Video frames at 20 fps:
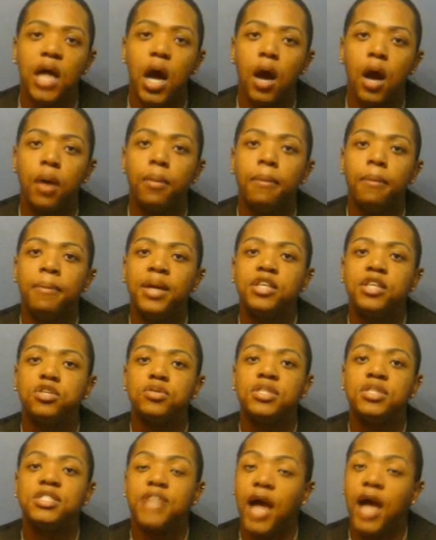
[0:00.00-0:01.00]
Are
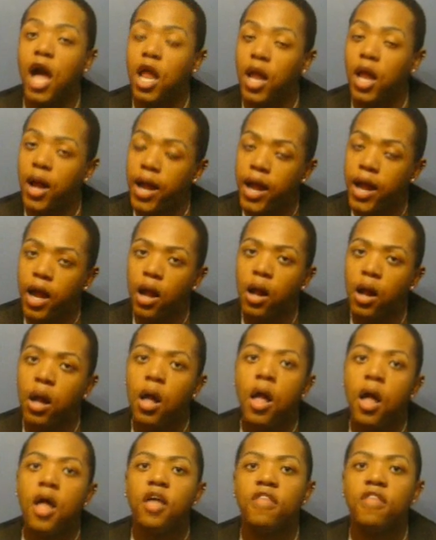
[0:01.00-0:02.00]
meant to style our
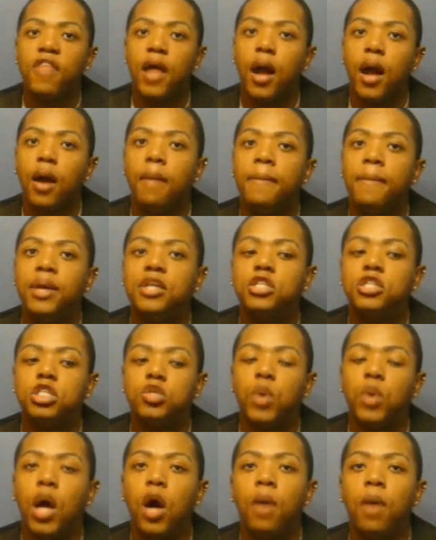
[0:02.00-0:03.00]
hair. They are
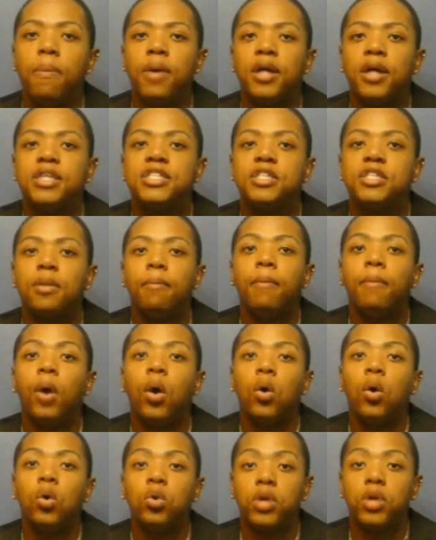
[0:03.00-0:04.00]
meant to help us
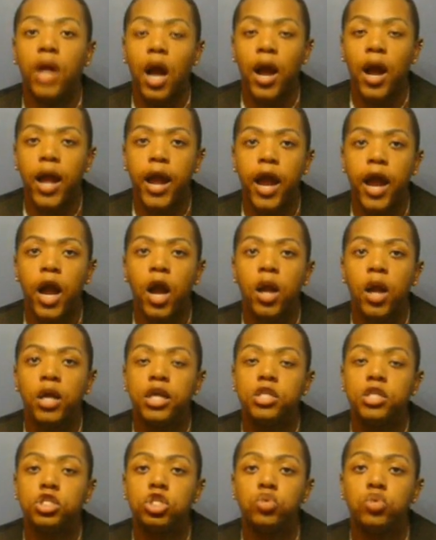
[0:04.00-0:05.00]
mold our
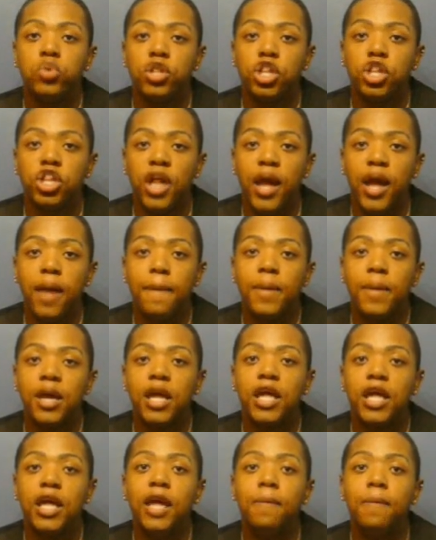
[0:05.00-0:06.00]
hair into a shape
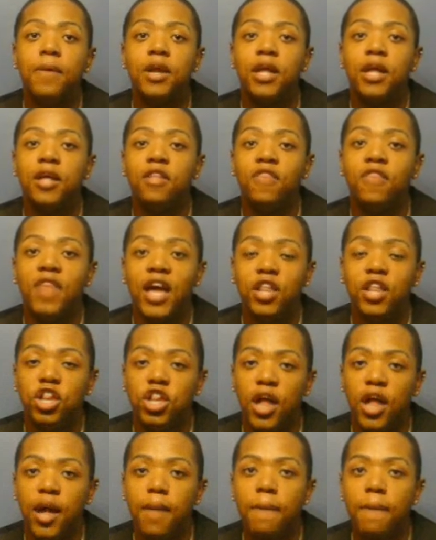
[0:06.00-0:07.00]
and keep it in that
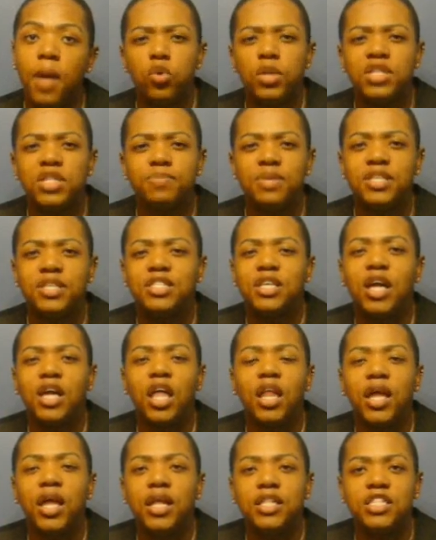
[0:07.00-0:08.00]
shape. It was meant to
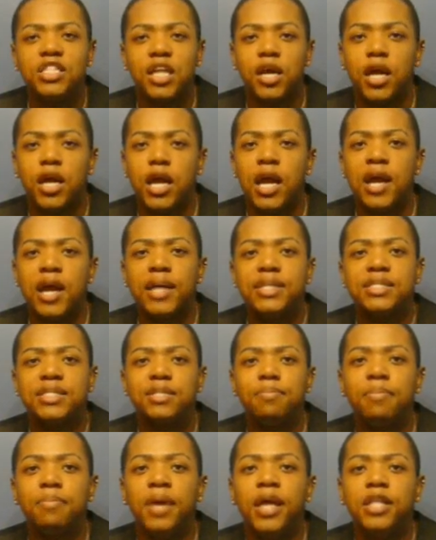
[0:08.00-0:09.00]
cleanse our hair.
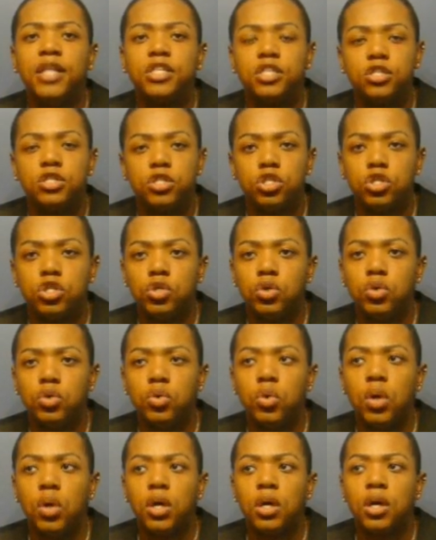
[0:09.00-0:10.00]
It's meant
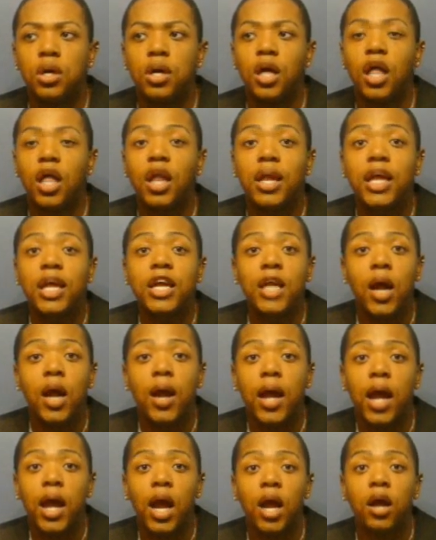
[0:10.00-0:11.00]
to clean
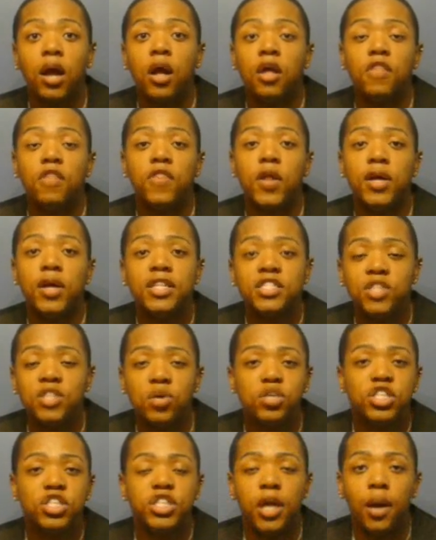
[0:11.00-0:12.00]
our hair. There is
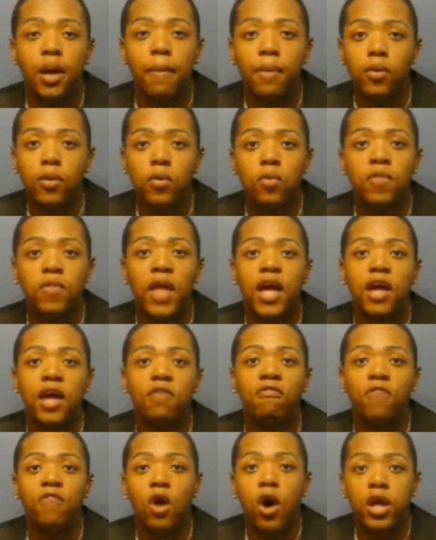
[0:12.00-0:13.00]
no shampoo that
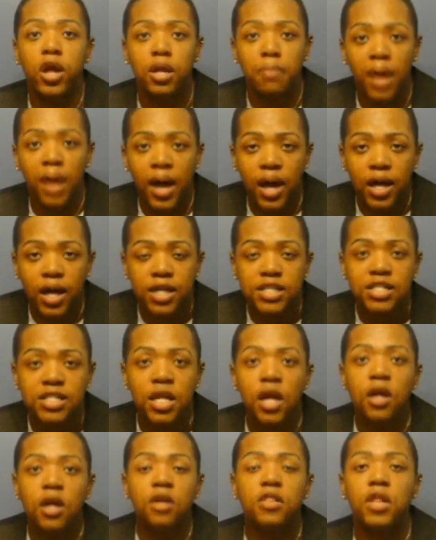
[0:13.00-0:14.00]
can volumize.
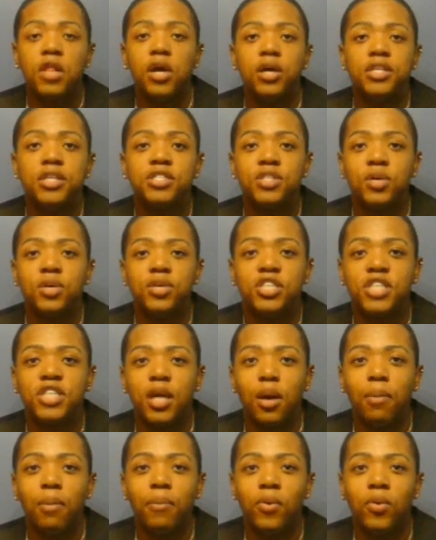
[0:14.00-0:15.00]
There is no
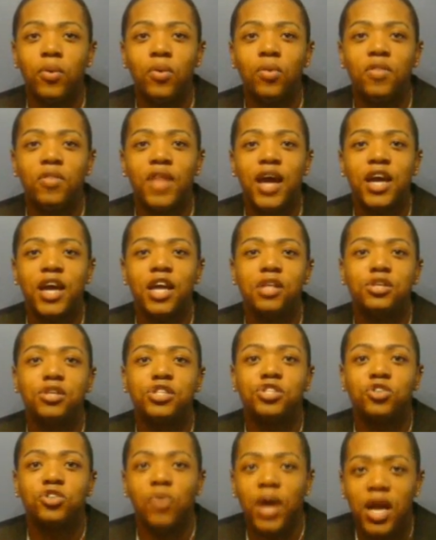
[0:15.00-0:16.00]
shampoo that can
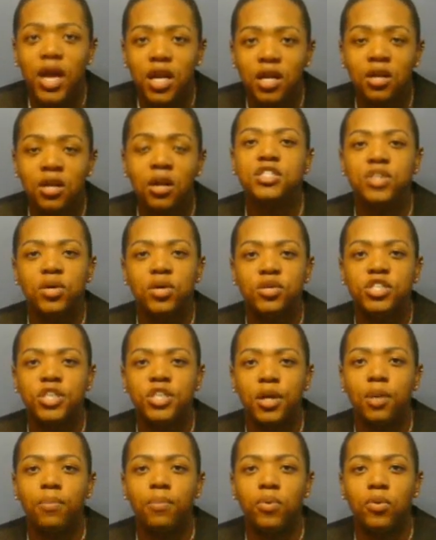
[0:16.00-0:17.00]
straighten. There is no
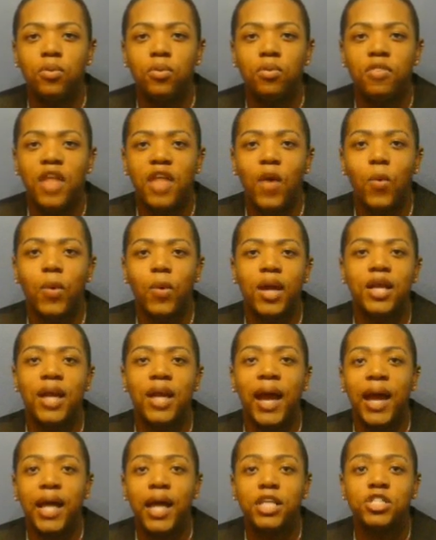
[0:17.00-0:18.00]
shampoo that will
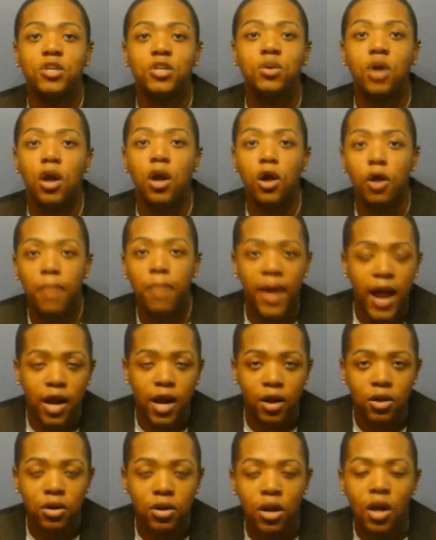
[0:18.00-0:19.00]
enhance your curl
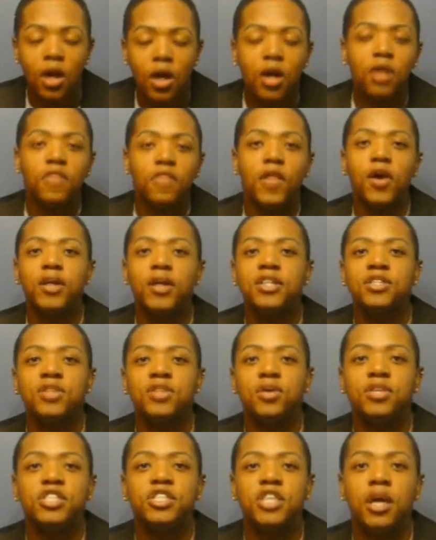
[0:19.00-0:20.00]
pattern. There is
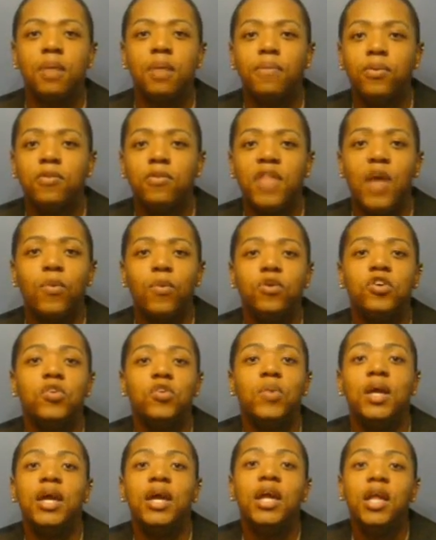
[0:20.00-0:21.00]
no shampoo that will
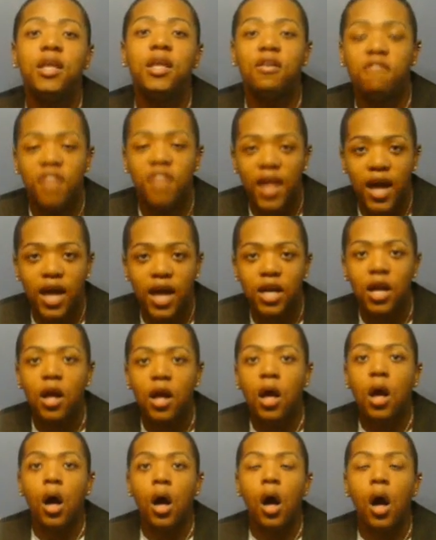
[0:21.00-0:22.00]
do any of that.
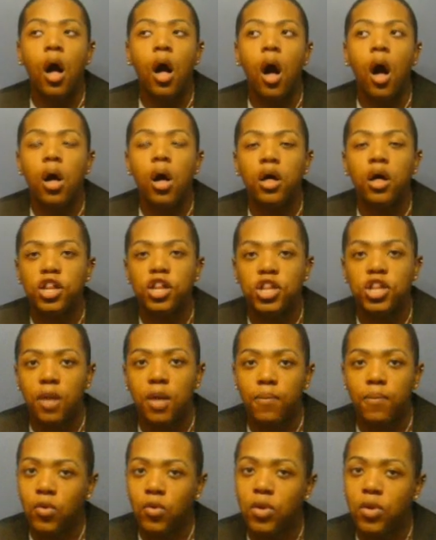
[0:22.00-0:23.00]
All
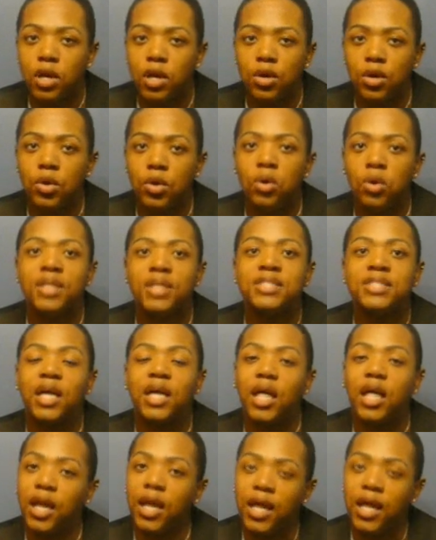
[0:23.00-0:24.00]
shampoo can do is
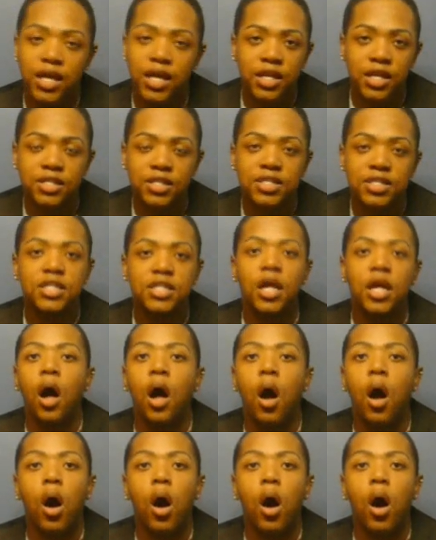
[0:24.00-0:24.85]
cleanse.